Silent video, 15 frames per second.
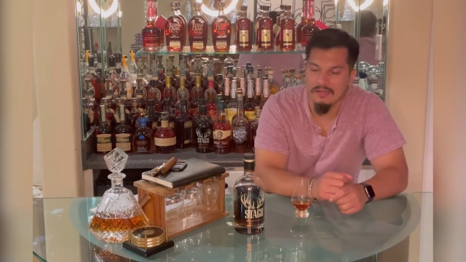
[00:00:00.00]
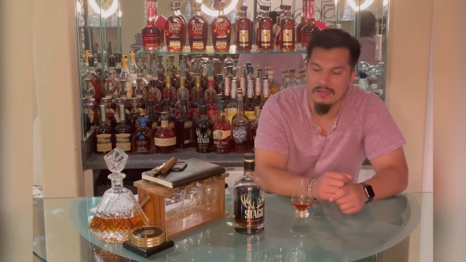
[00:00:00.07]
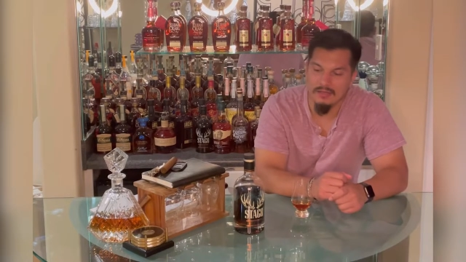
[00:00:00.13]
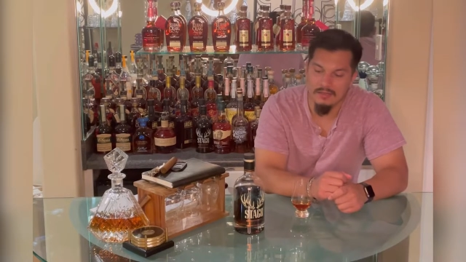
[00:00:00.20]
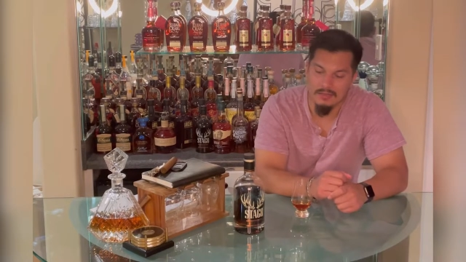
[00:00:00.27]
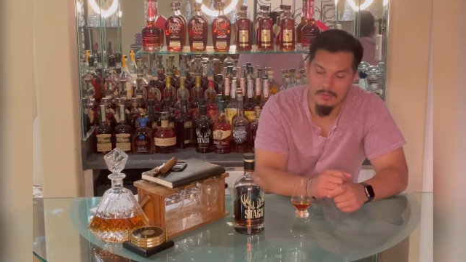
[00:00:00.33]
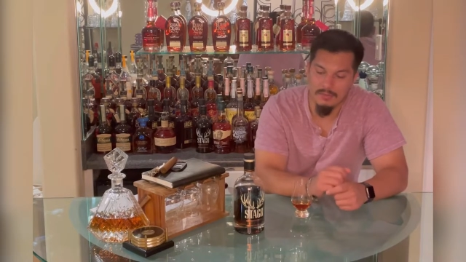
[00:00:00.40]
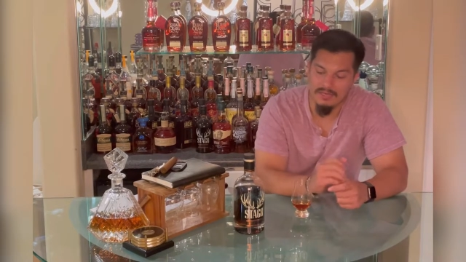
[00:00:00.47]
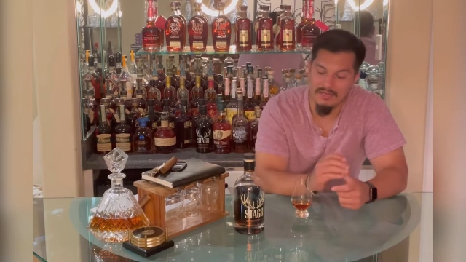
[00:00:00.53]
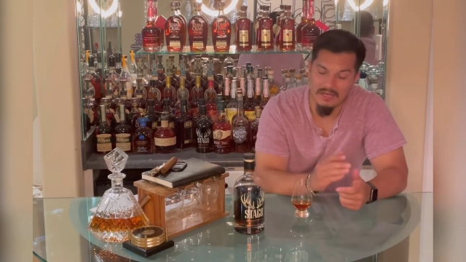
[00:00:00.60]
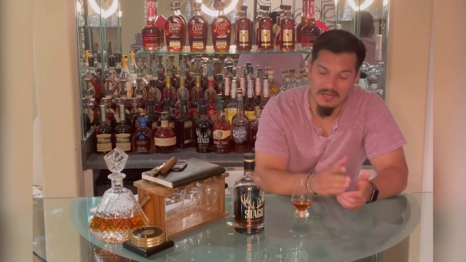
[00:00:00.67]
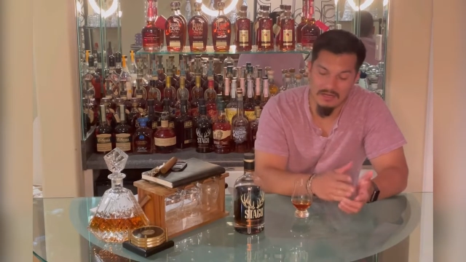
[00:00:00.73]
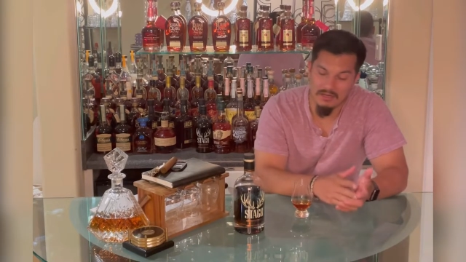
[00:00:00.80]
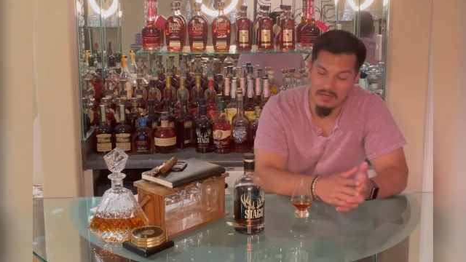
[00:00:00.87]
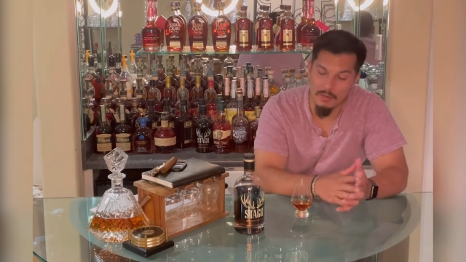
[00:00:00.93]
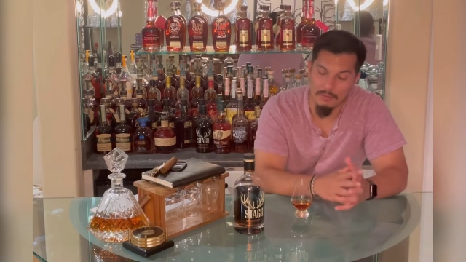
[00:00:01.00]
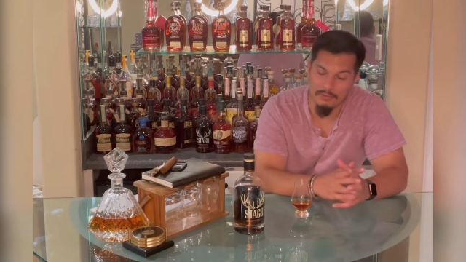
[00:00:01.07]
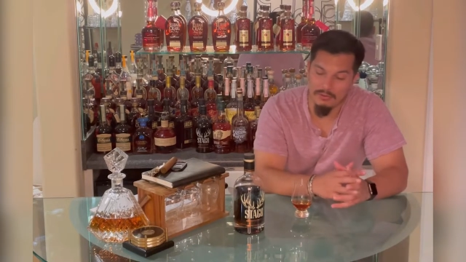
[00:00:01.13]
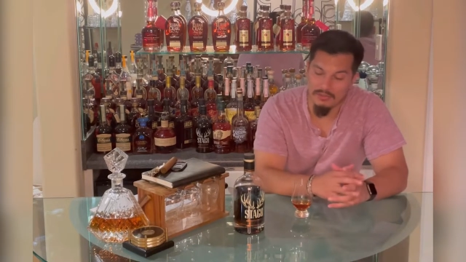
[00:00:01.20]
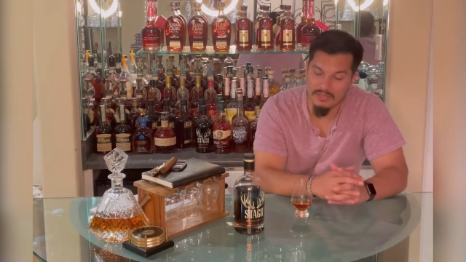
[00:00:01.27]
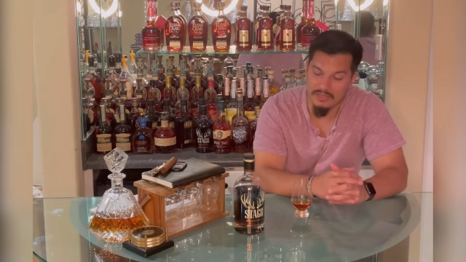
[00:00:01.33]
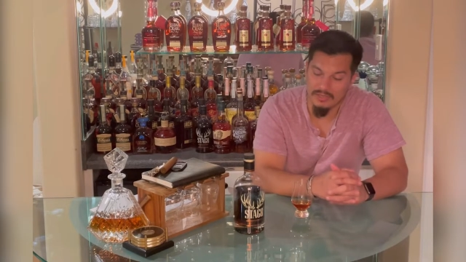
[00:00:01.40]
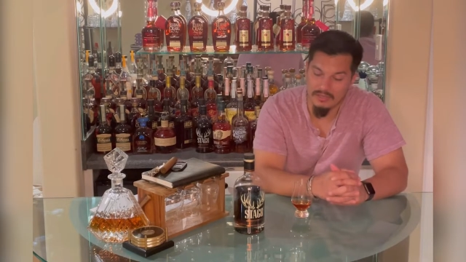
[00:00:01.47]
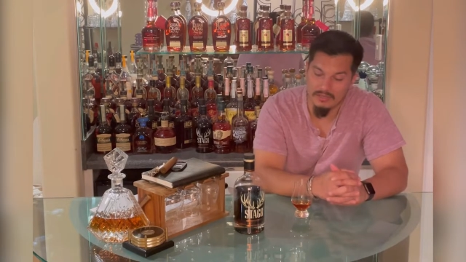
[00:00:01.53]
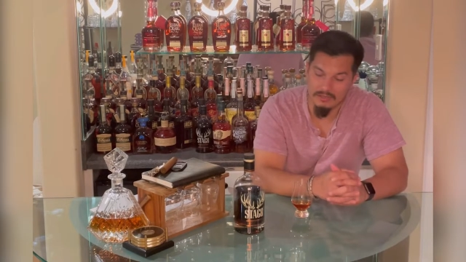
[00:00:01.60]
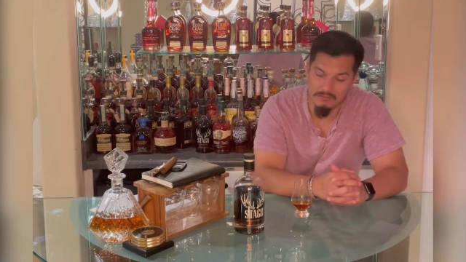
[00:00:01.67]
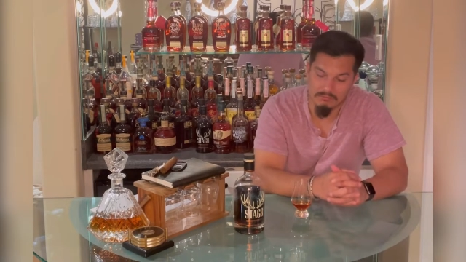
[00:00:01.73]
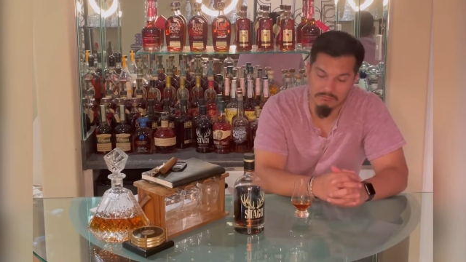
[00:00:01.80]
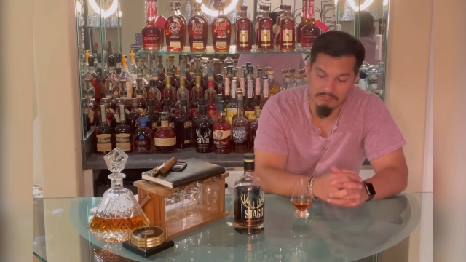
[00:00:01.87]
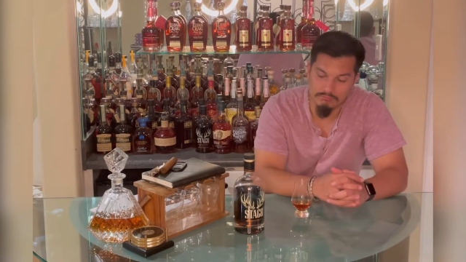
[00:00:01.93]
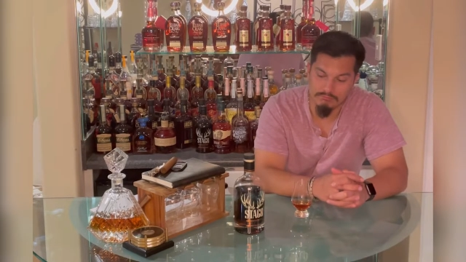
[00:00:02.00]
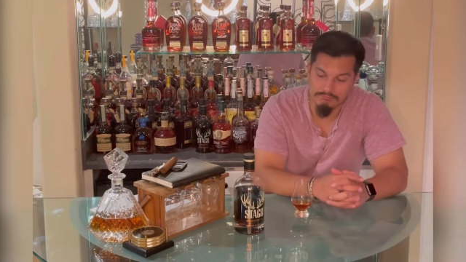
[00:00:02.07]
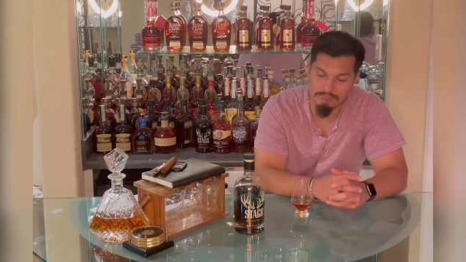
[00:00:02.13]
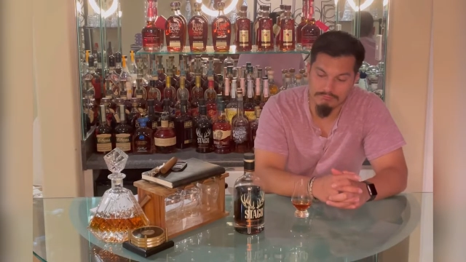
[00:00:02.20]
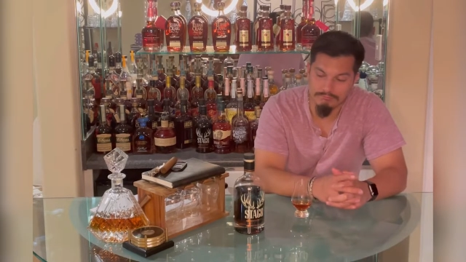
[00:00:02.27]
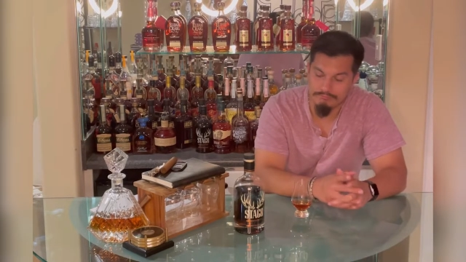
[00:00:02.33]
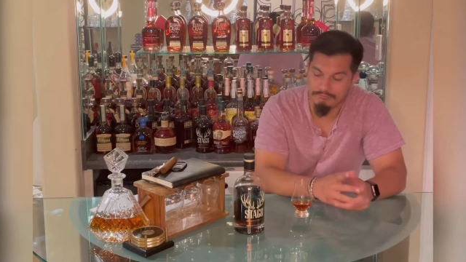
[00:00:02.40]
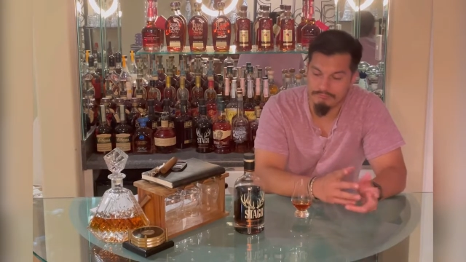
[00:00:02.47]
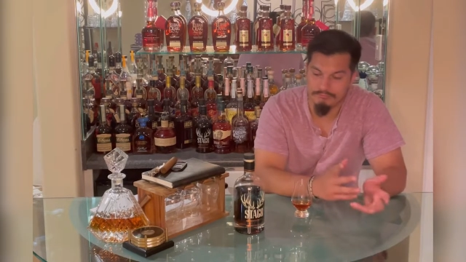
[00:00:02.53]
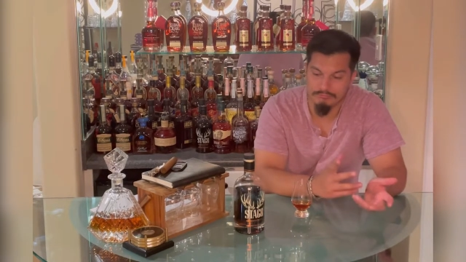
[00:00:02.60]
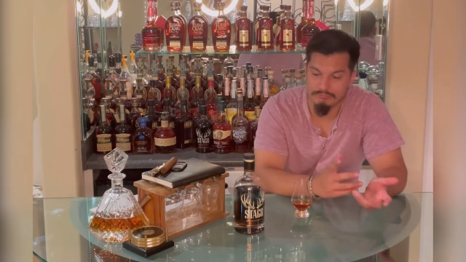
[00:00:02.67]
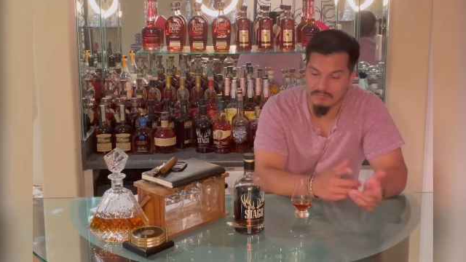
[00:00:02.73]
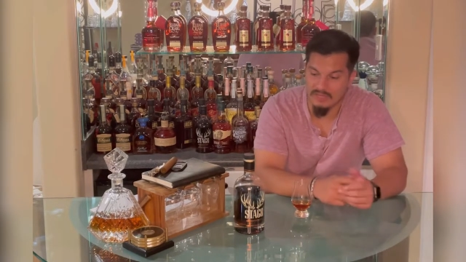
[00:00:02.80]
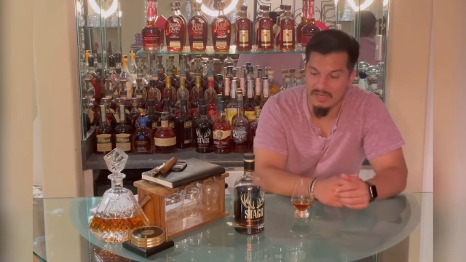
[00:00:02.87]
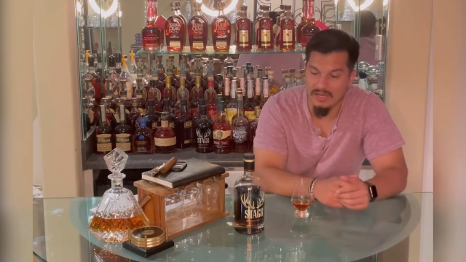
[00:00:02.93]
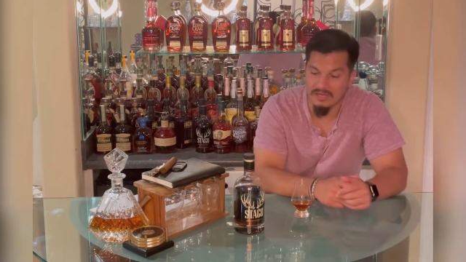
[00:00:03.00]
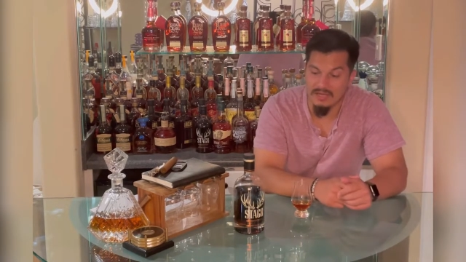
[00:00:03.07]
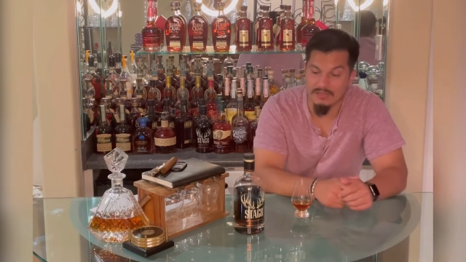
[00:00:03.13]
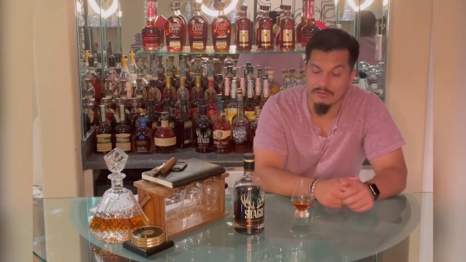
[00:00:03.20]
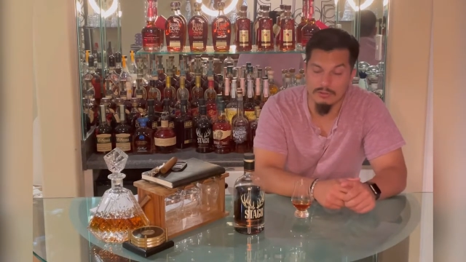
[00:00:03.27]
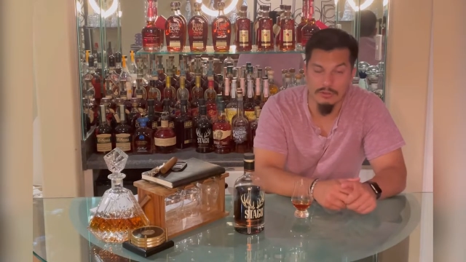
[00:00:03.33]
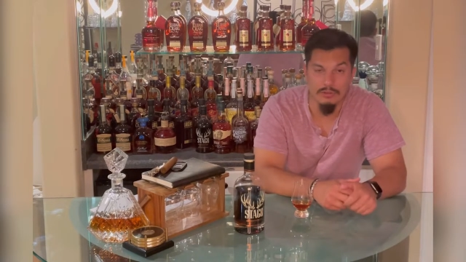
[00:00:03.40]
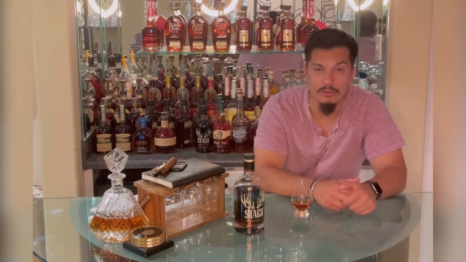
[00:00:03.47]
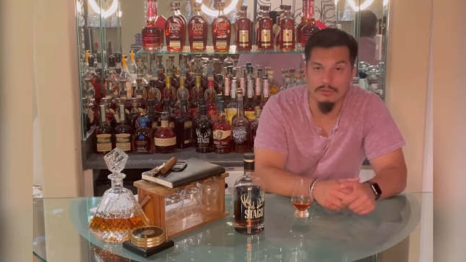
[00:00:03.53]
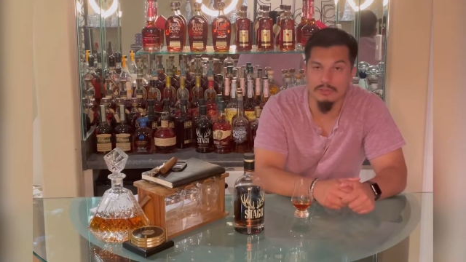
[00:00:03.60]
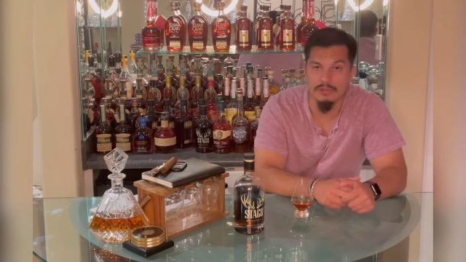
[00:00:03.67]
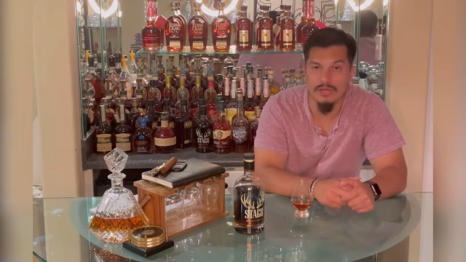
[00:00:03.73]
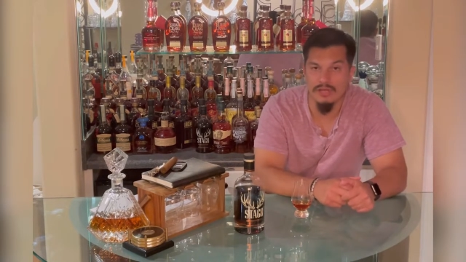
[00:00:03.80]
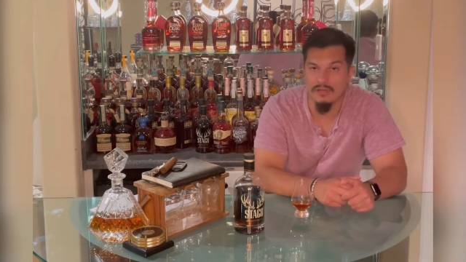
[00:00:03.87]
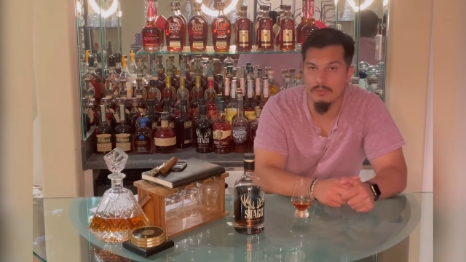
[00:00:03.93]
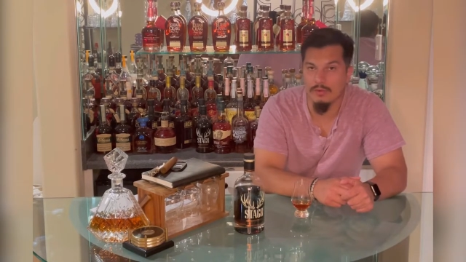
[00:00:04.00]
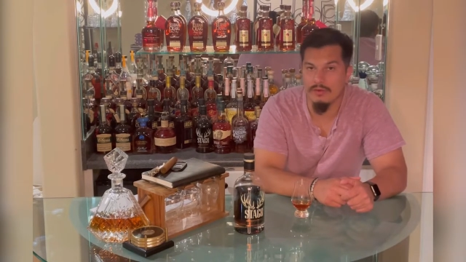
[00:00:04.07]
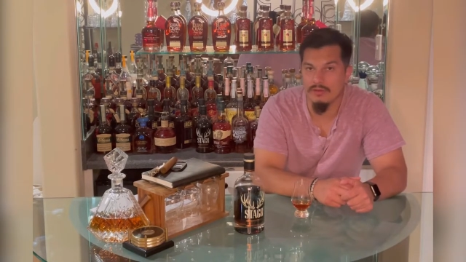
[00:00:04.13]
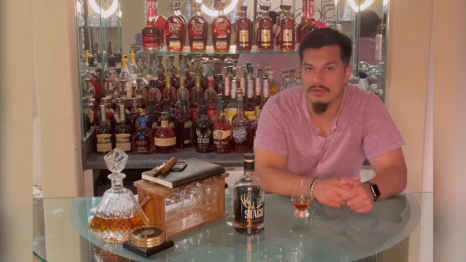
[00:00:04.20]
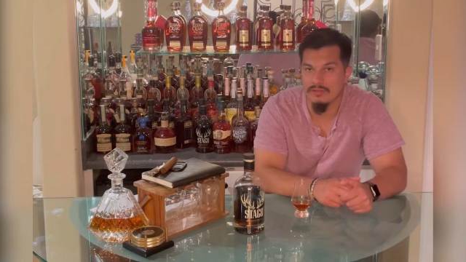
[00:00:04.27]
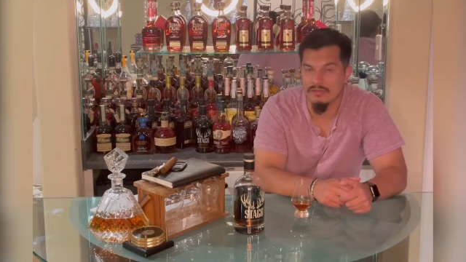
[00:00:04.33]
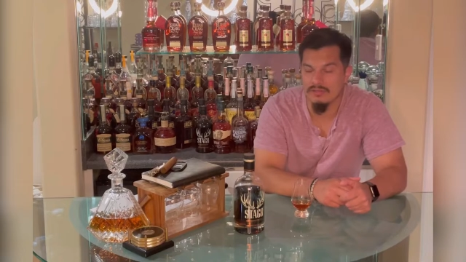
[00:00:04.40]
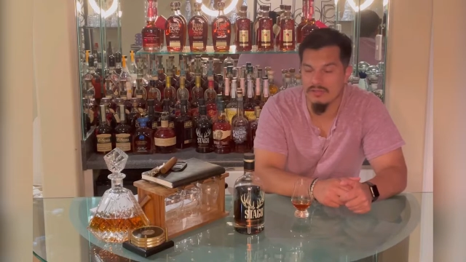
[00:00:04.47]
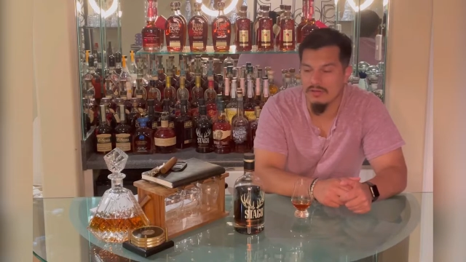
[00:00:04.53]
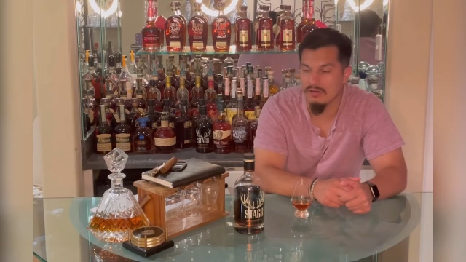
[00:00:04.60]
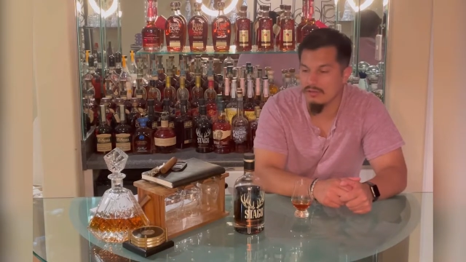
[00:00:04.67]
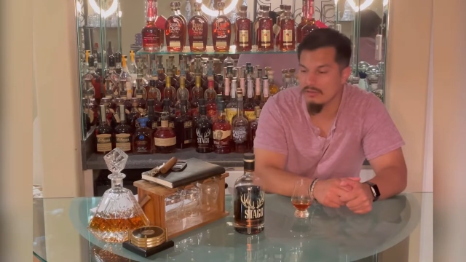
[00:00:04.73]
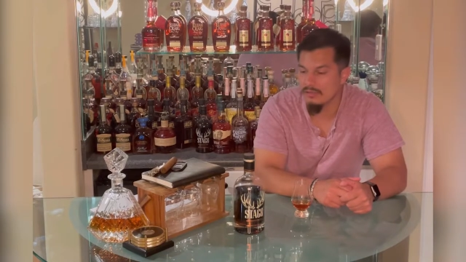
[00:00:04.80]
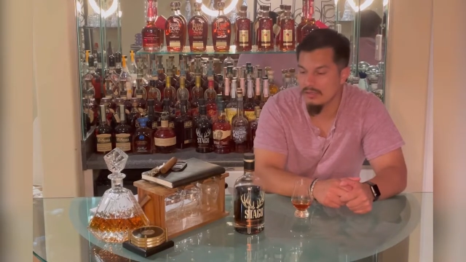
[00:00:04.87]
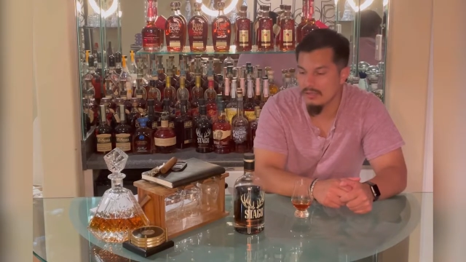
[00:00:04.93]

Um, I got a couple in, yeah, I got two in January this year,